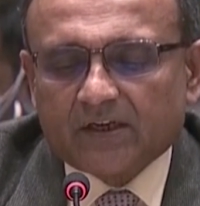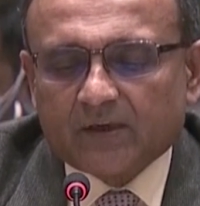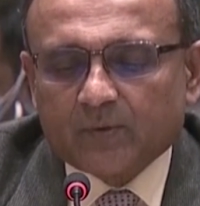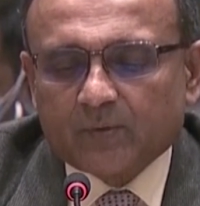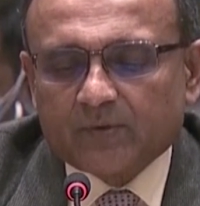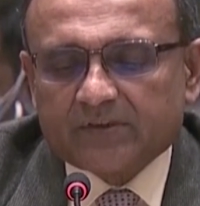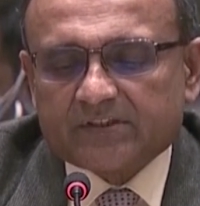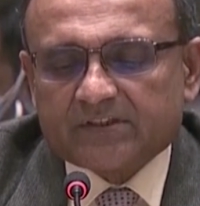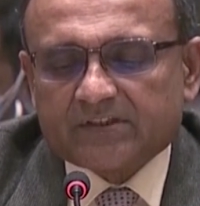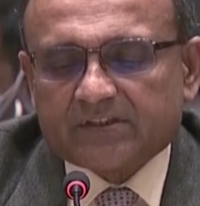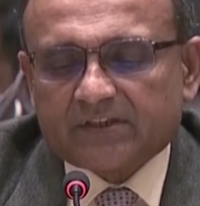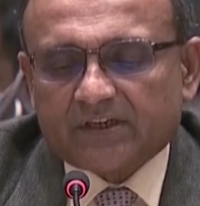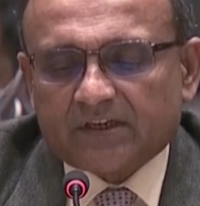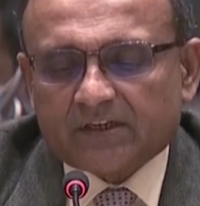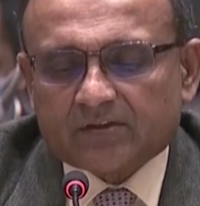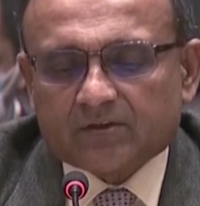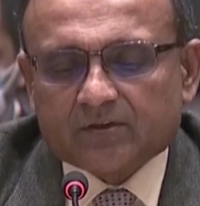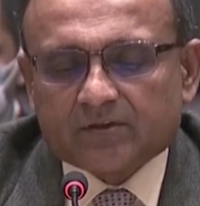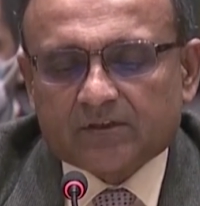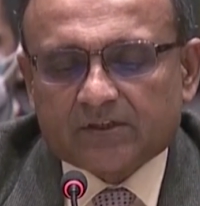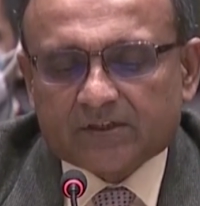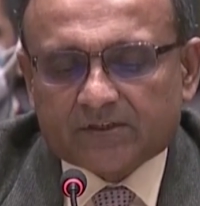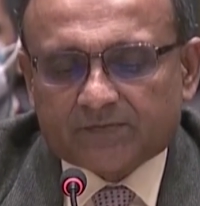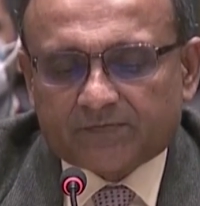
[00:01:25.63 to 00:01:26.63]
which seek
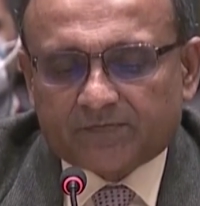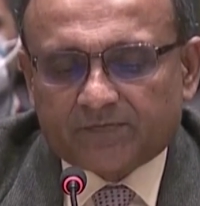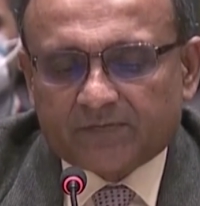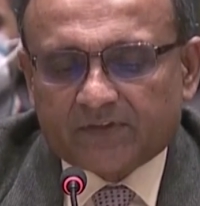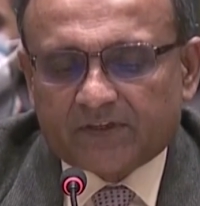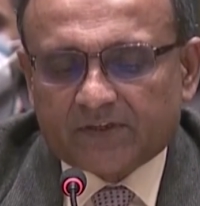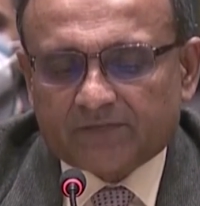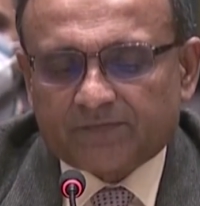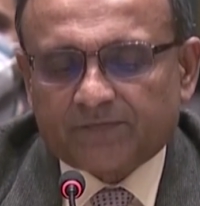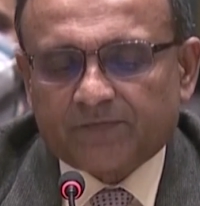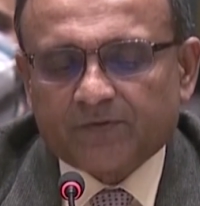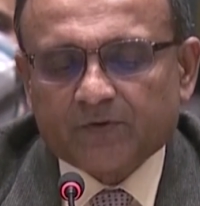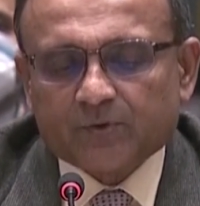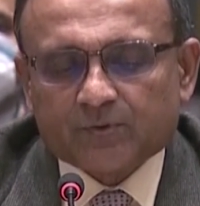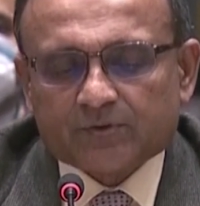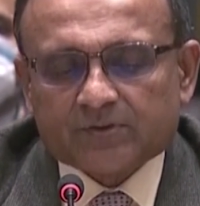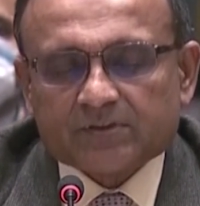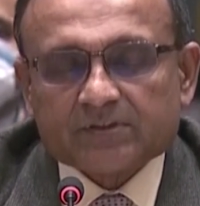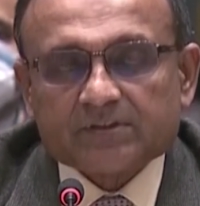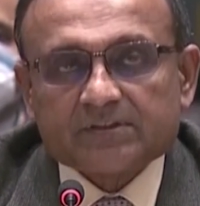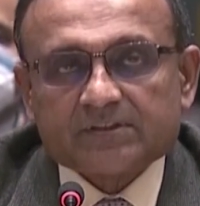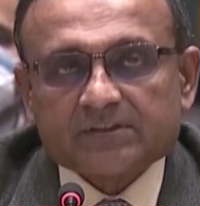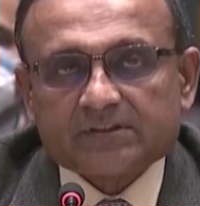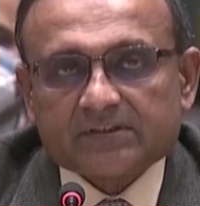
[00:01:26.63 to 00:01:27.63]
to
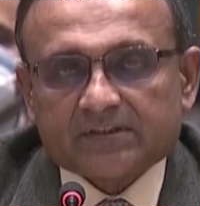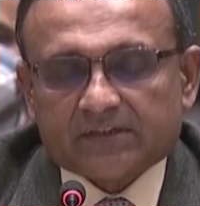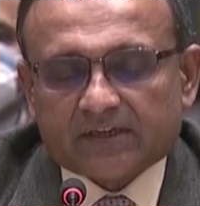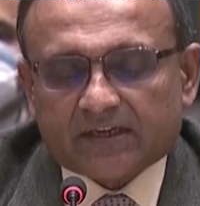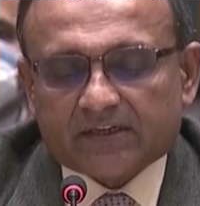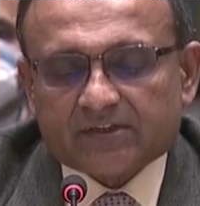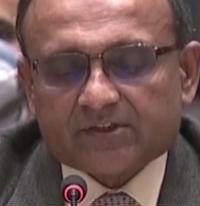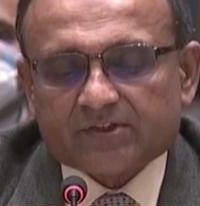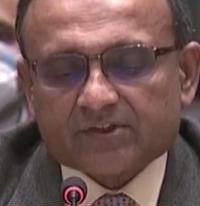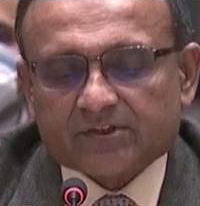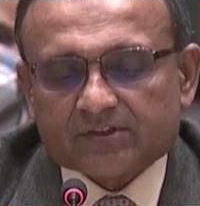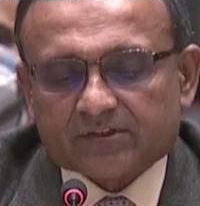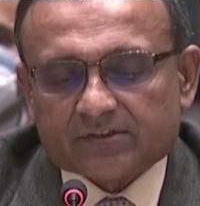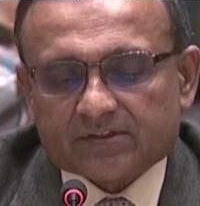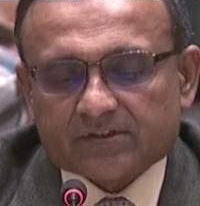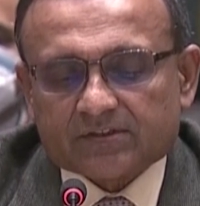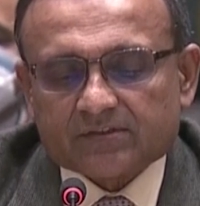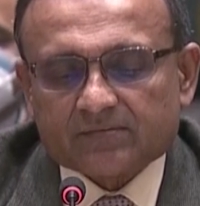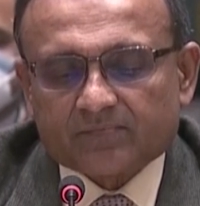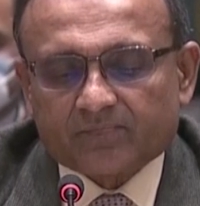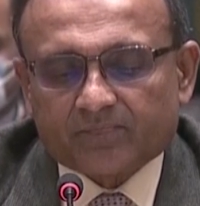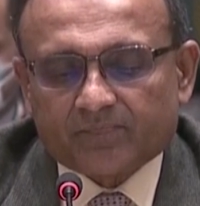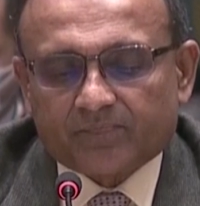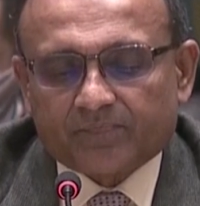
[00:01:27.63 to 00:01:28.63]
diffuse
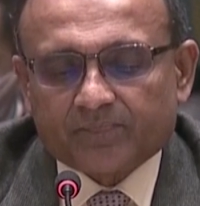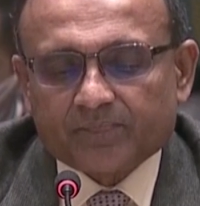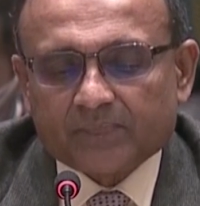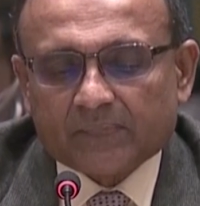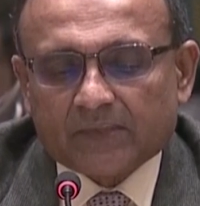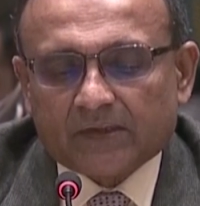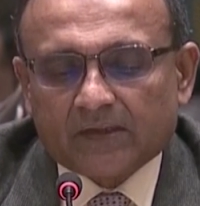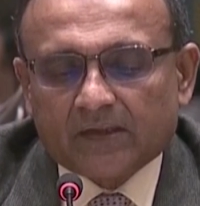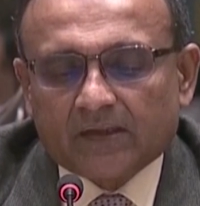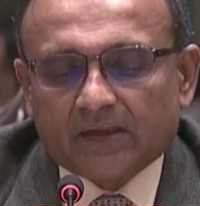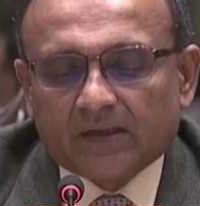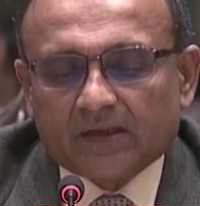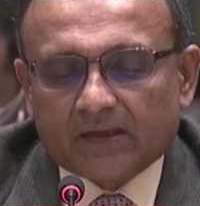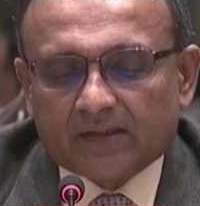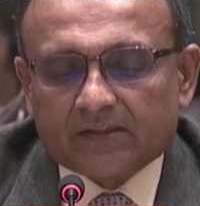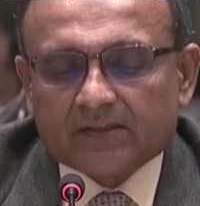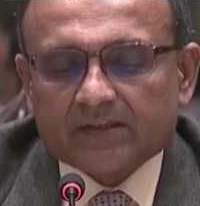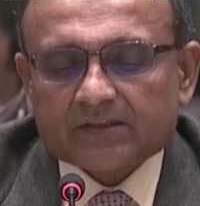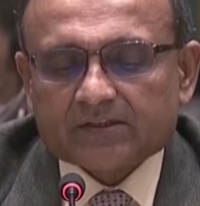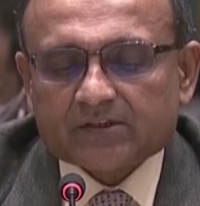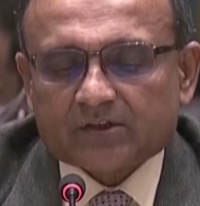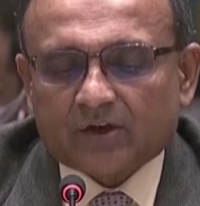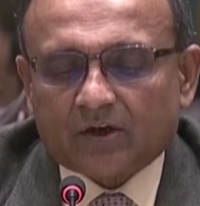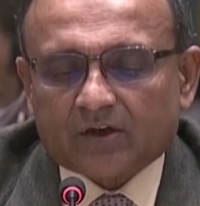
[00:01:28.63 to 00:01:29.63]
tensions. In
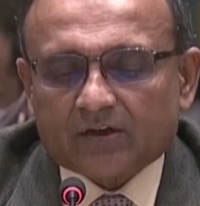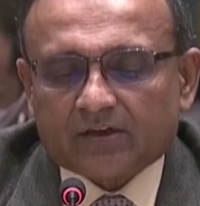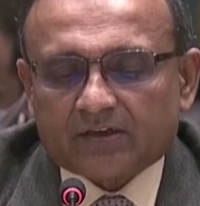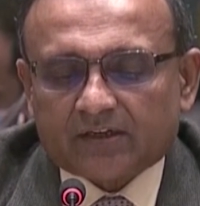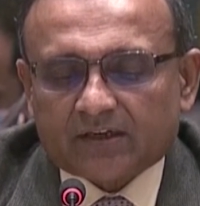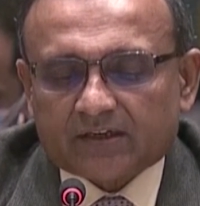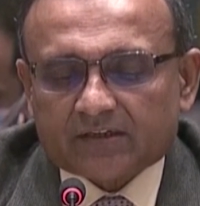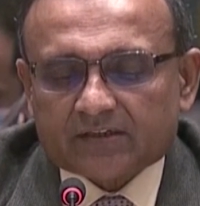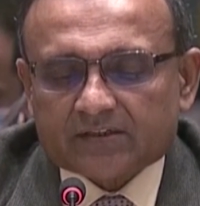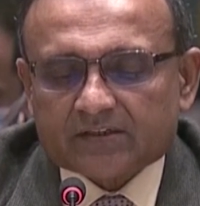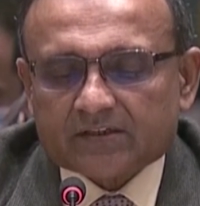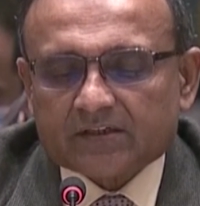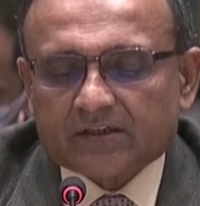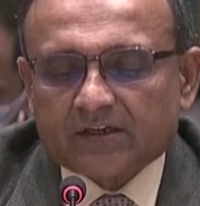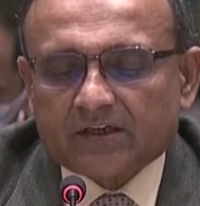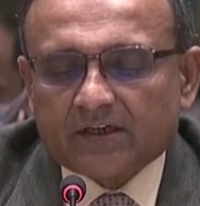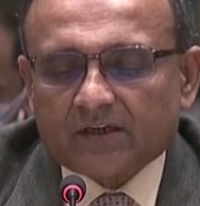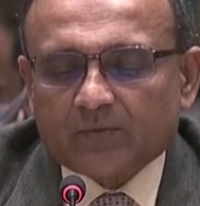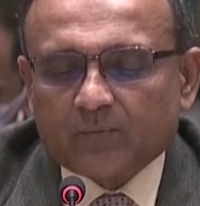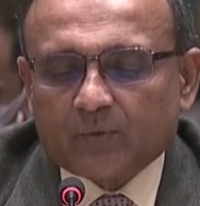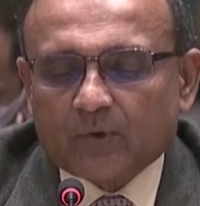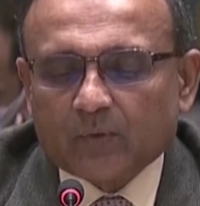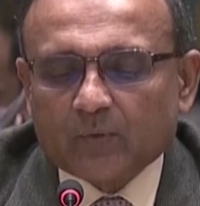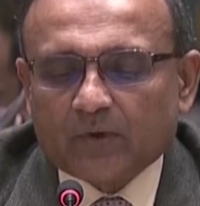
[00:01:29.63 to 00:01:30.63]
this context,
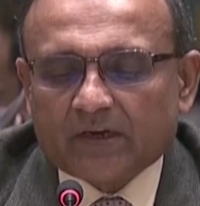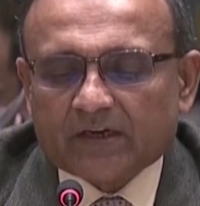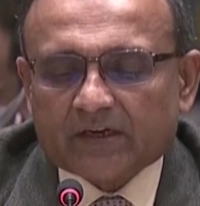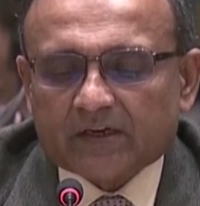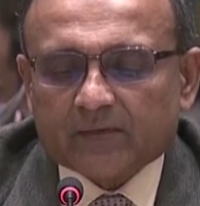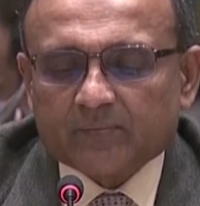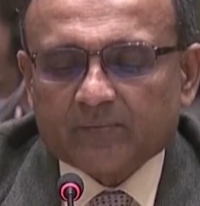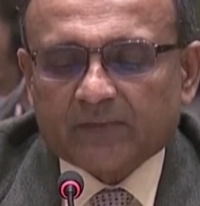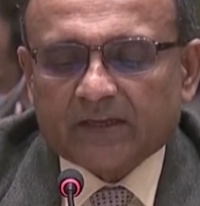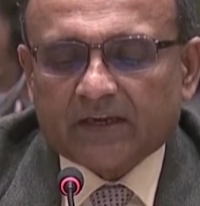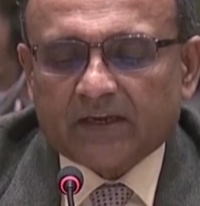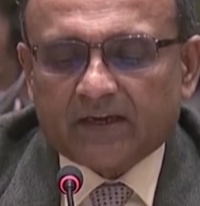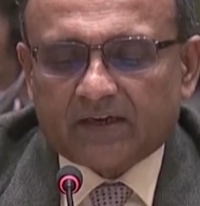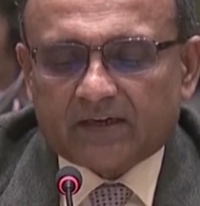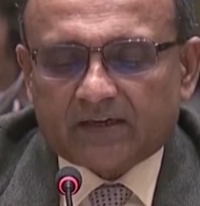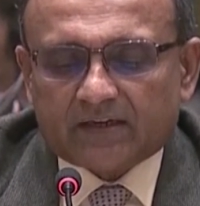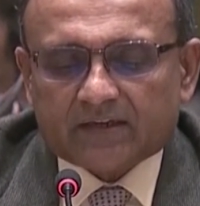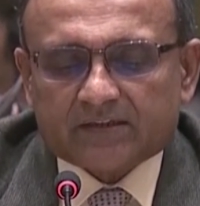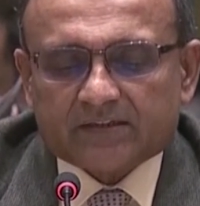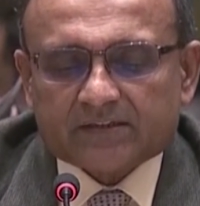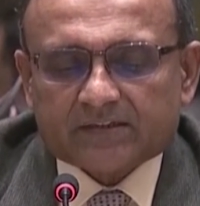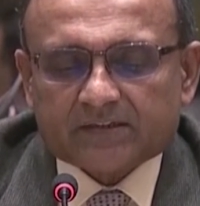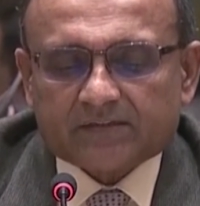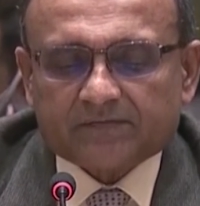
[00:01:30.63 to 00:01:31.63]
we welcome the
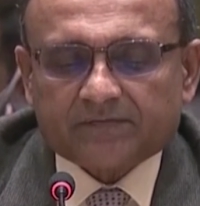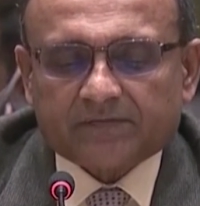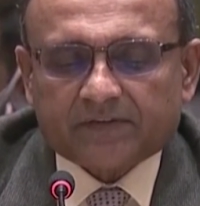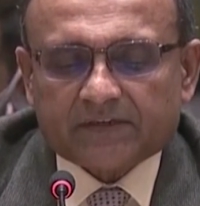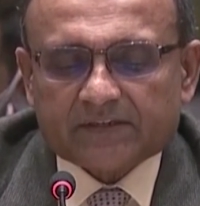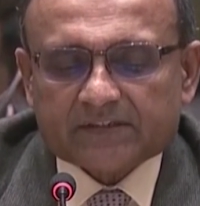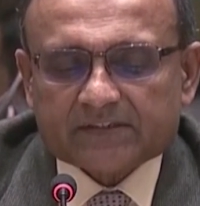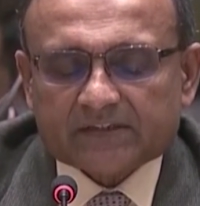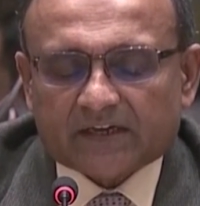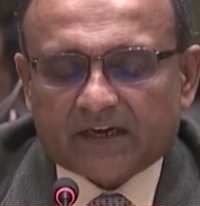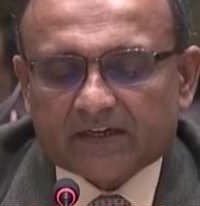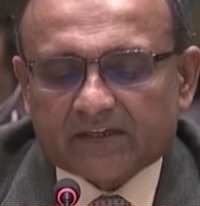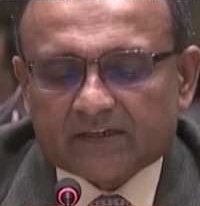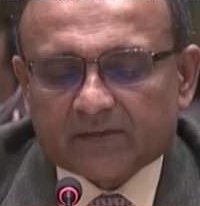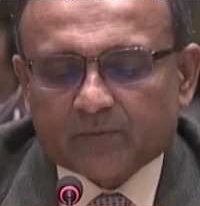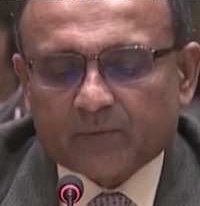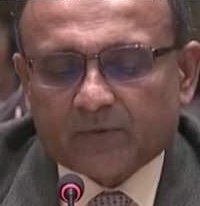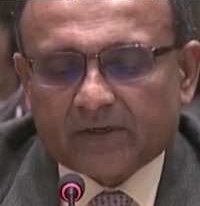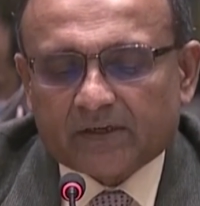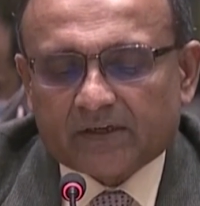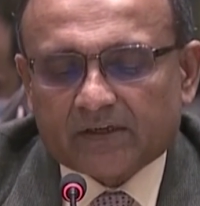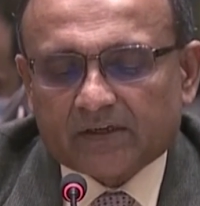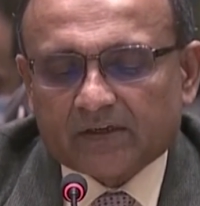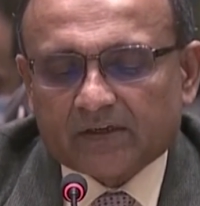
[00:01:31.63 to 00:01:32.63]
intense efforts underway,